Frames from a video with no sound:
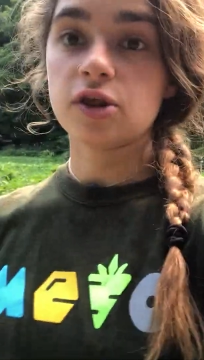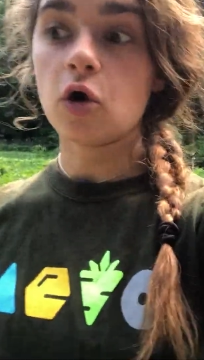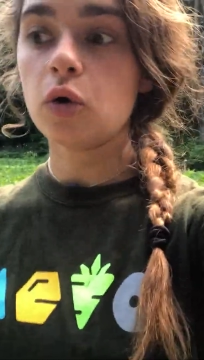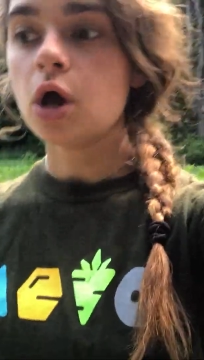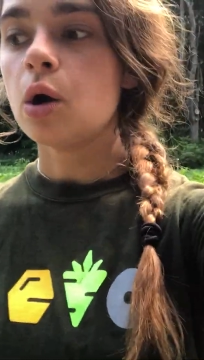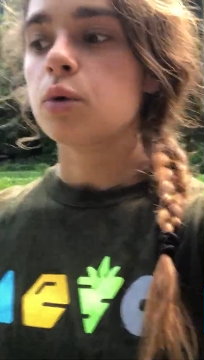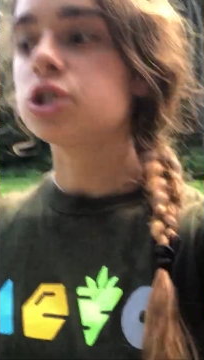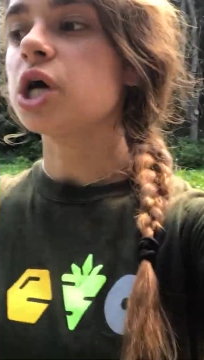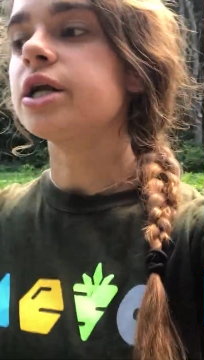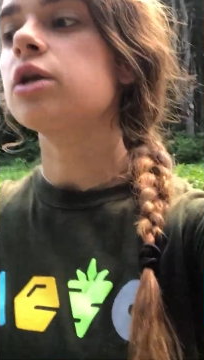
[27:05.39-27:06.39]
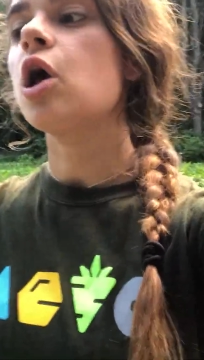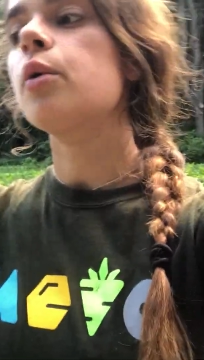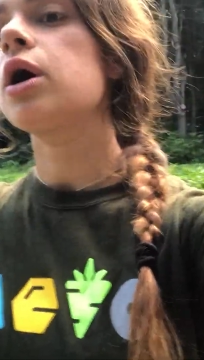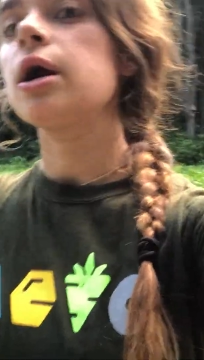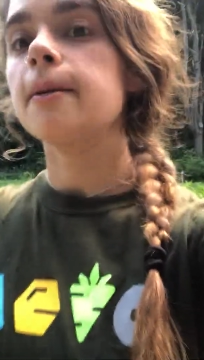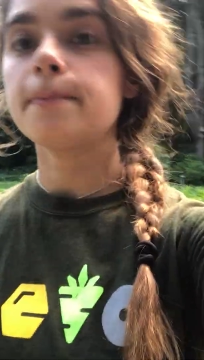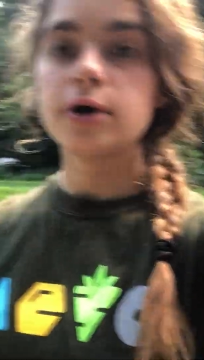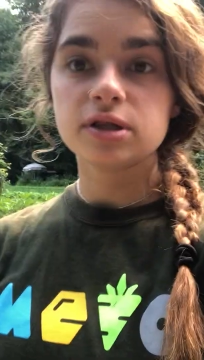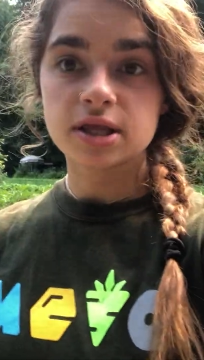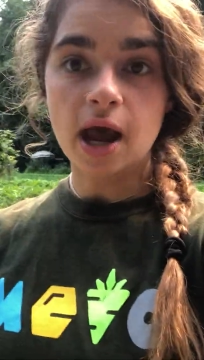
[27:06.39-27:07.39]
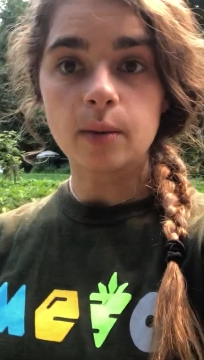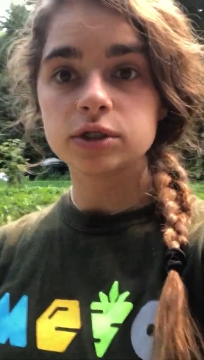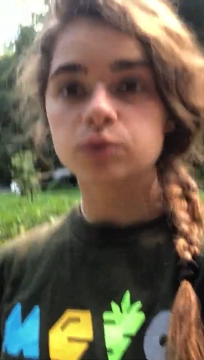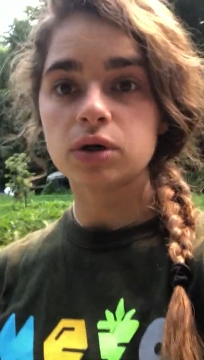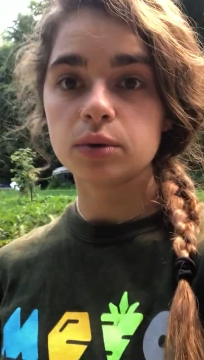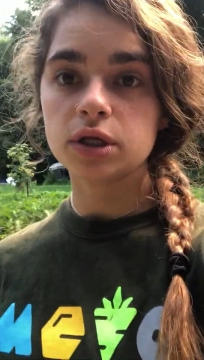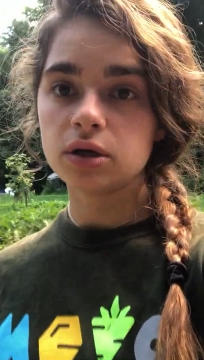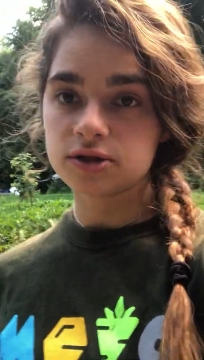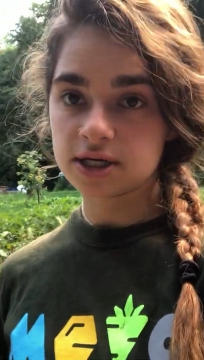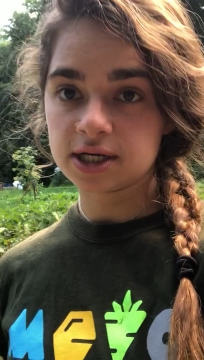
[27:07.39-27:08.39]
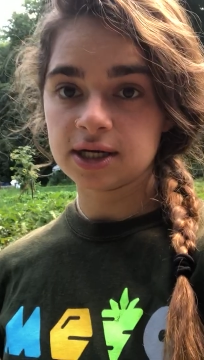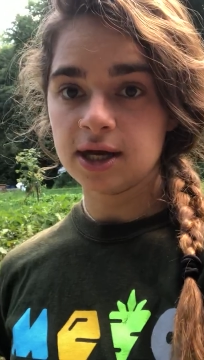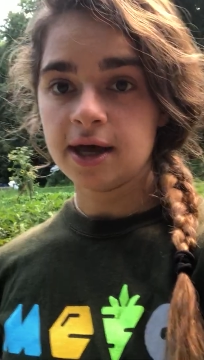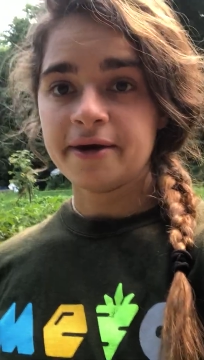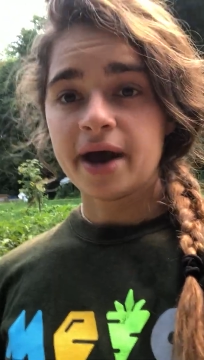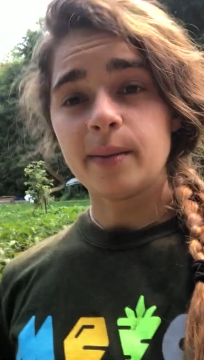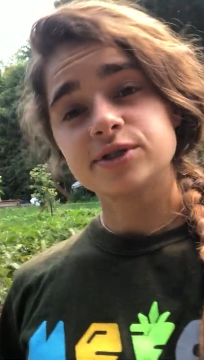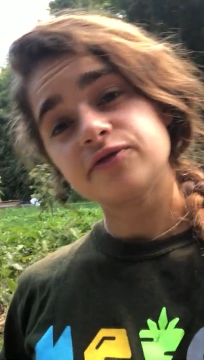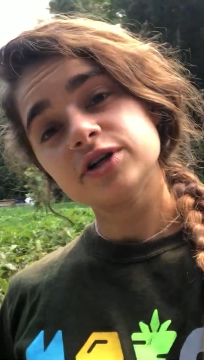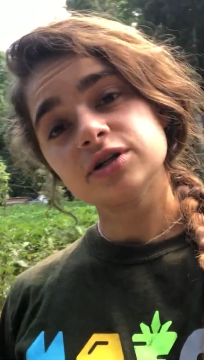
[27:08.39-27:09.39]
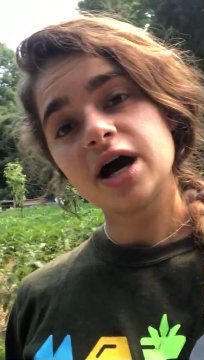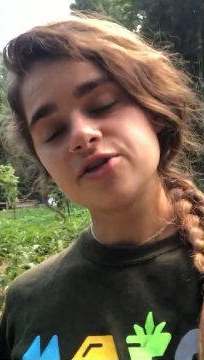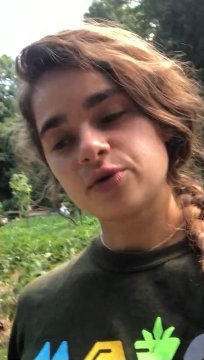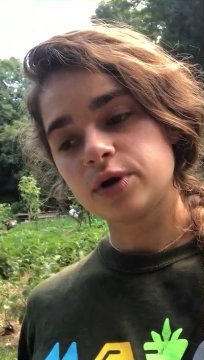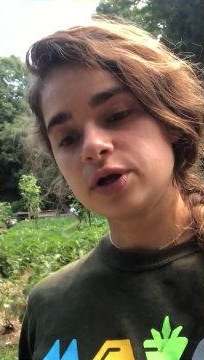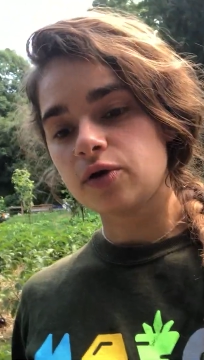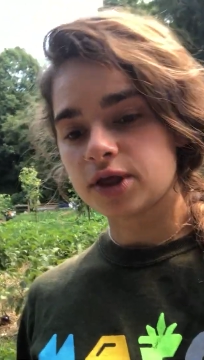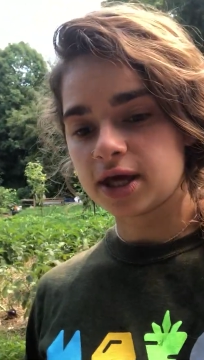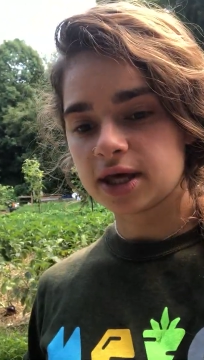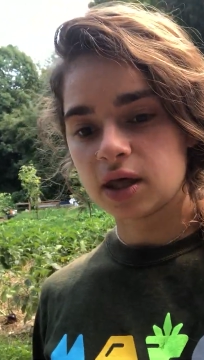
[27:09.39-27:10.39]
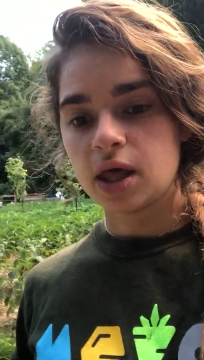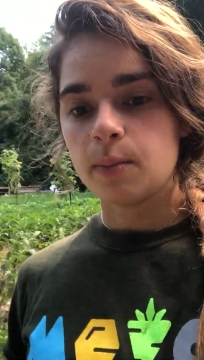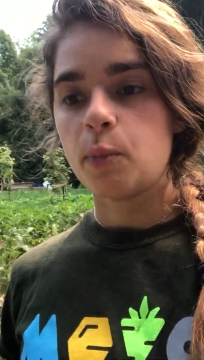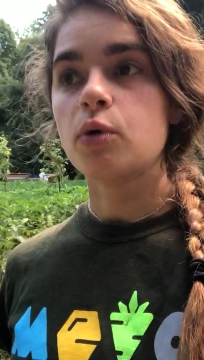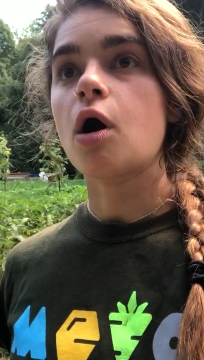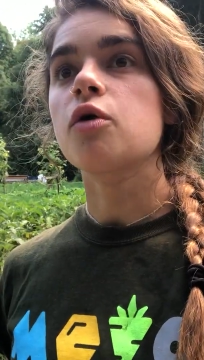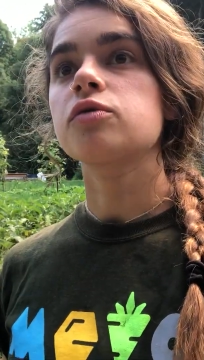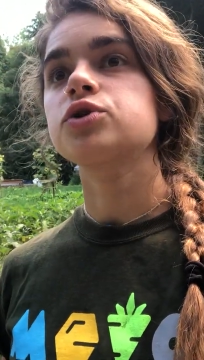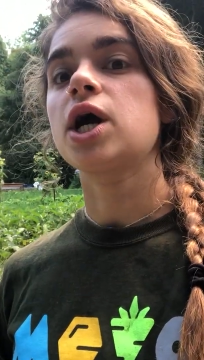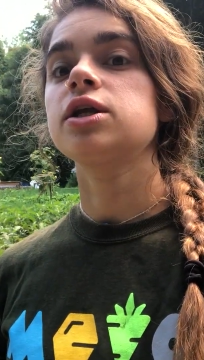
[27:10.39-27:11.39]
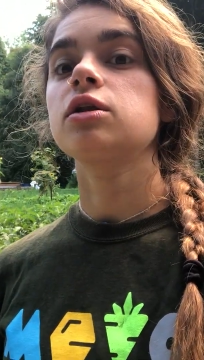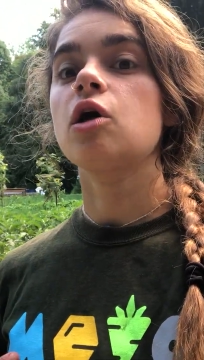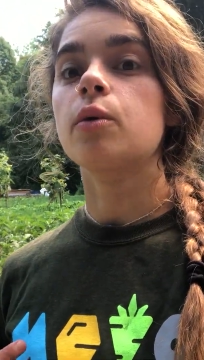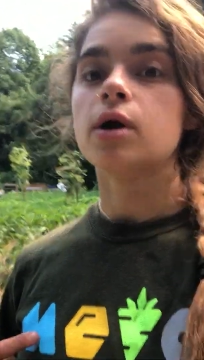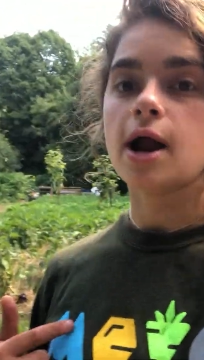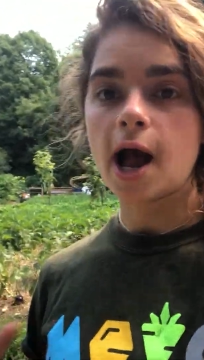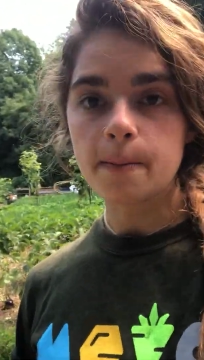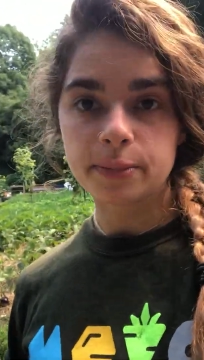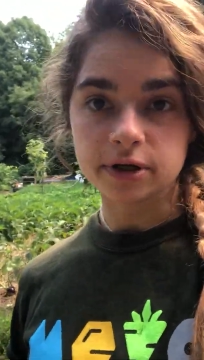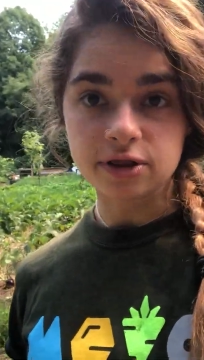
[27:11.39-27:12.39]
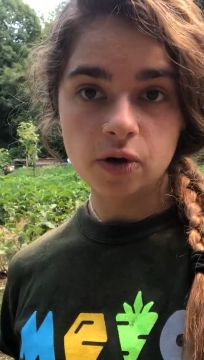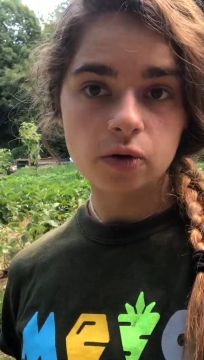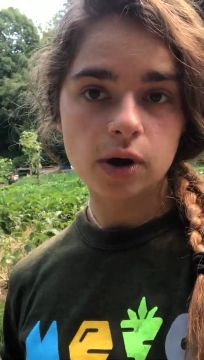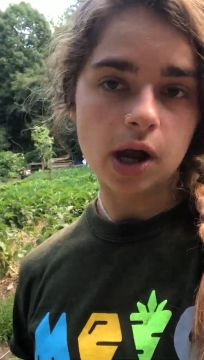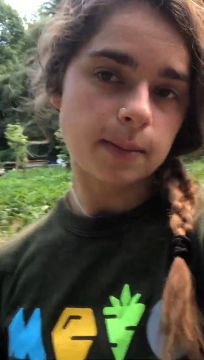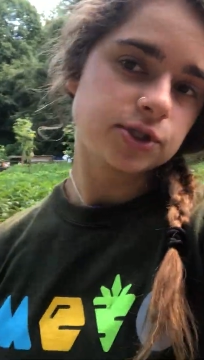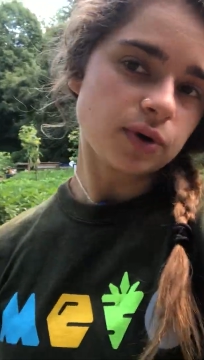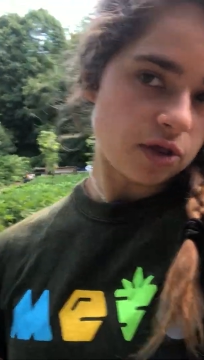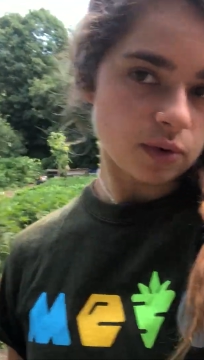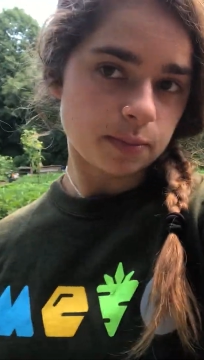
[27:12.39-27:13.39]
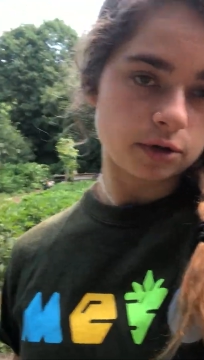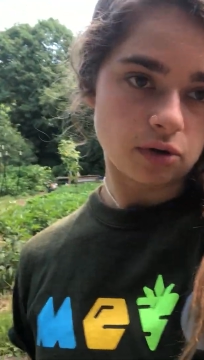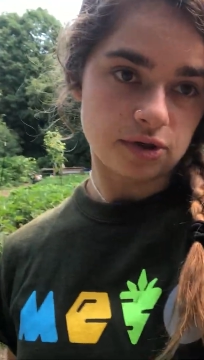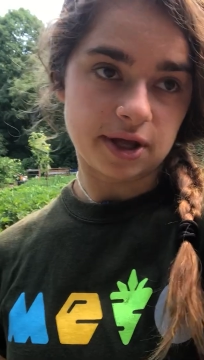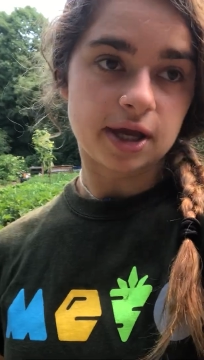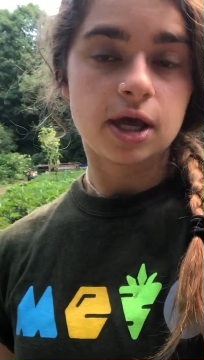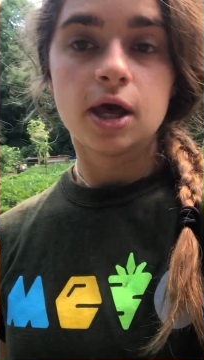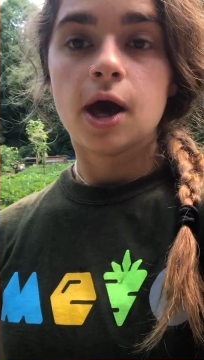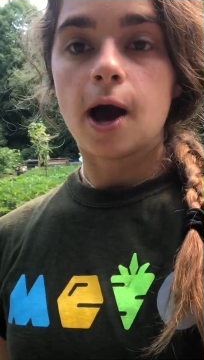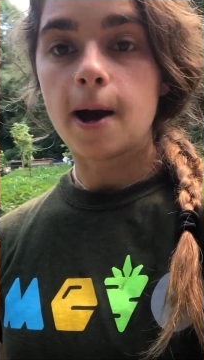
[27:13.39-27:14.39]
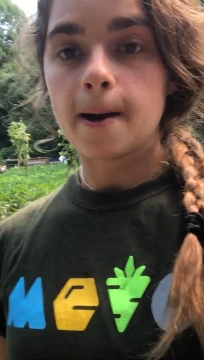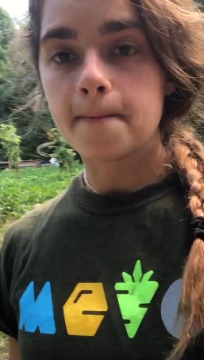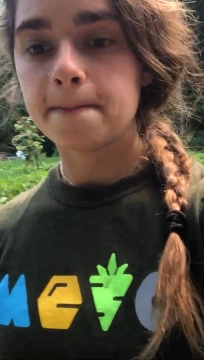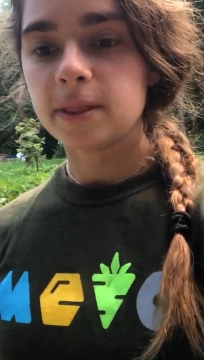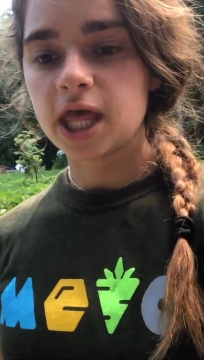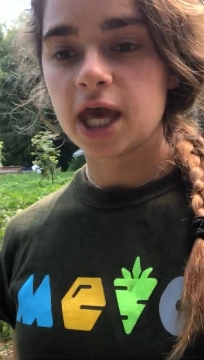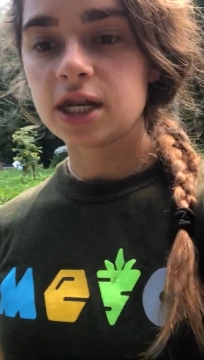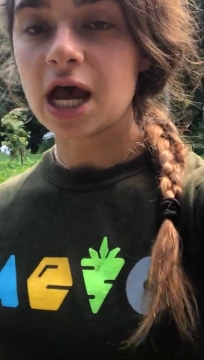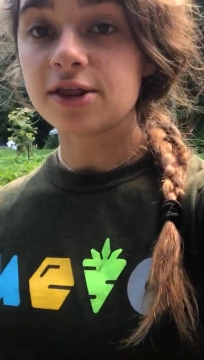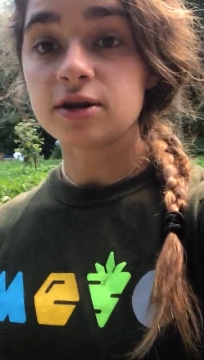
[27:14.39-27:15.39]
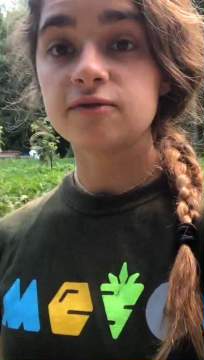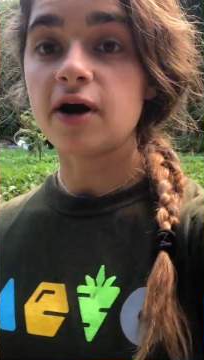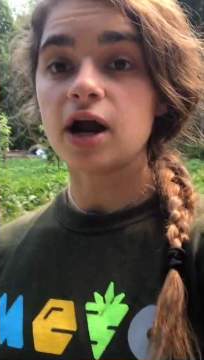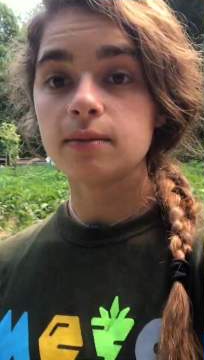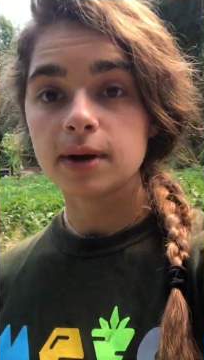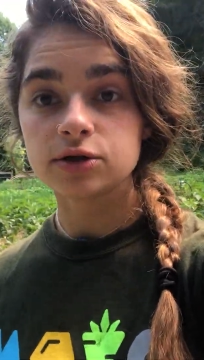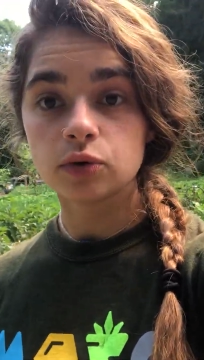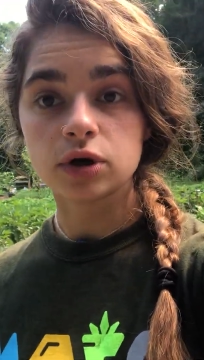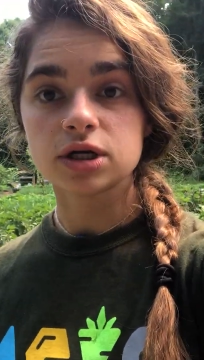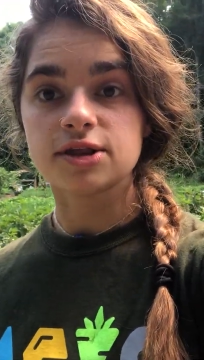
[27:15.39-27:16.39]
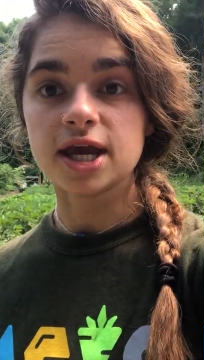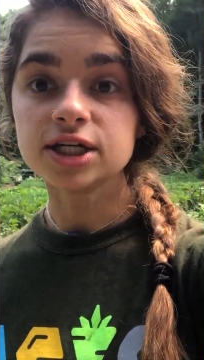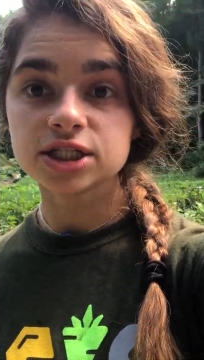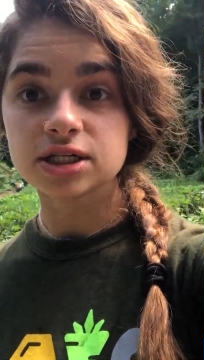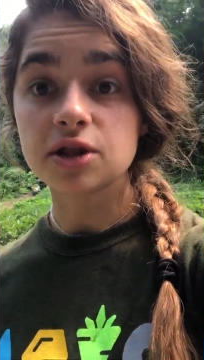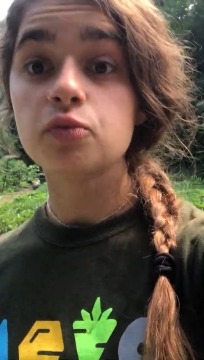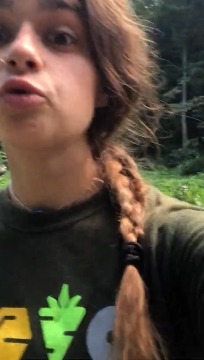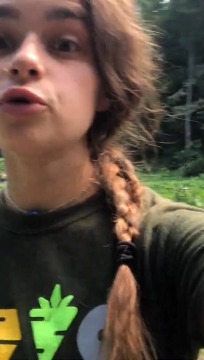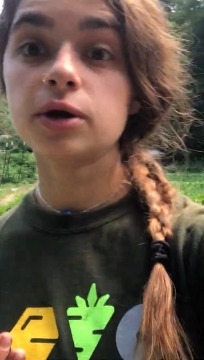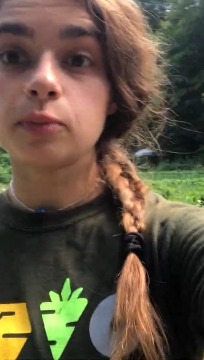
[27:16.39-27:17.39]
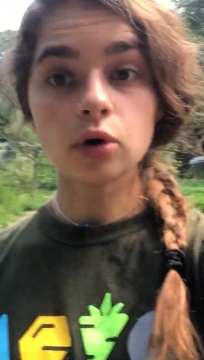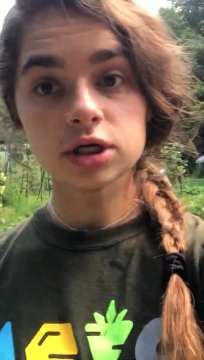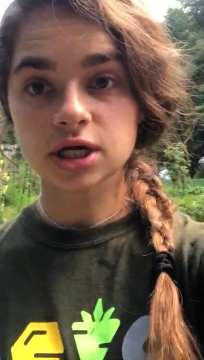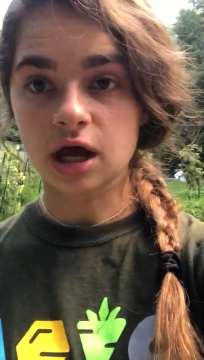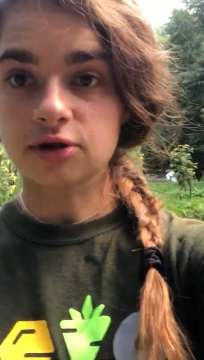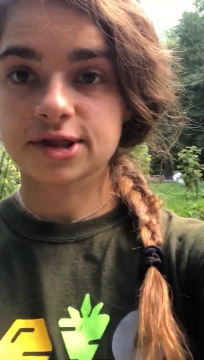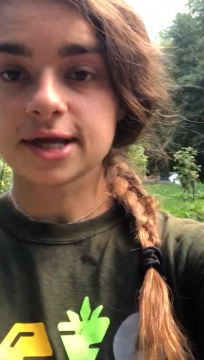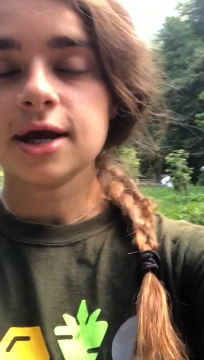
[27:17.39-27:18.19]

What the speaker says: So we're trying to lower our inputs, how much water we're using, how much fertilizer we're using, but we're also trying to lower our output, so how much waste we're producing. And as an environmental organization, that's really important to us.